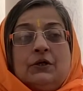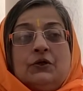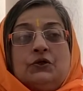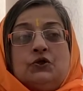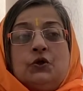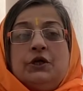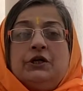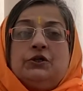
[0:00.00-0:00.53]

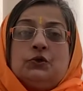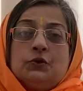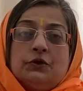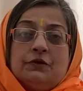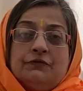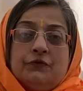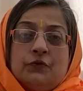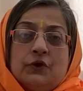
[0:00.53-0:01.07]
So he took
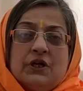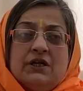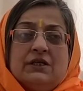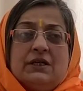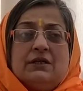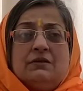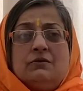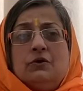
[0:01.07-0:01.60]
the photo. He
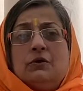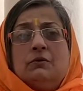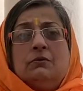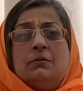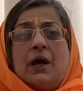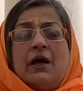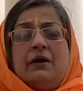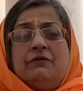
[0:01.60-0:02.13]
says, you know,
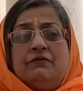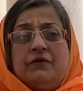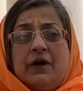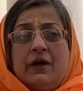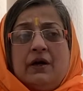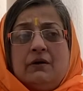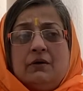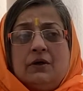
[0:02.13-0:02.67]
my
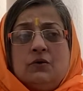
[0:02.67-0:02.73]
friend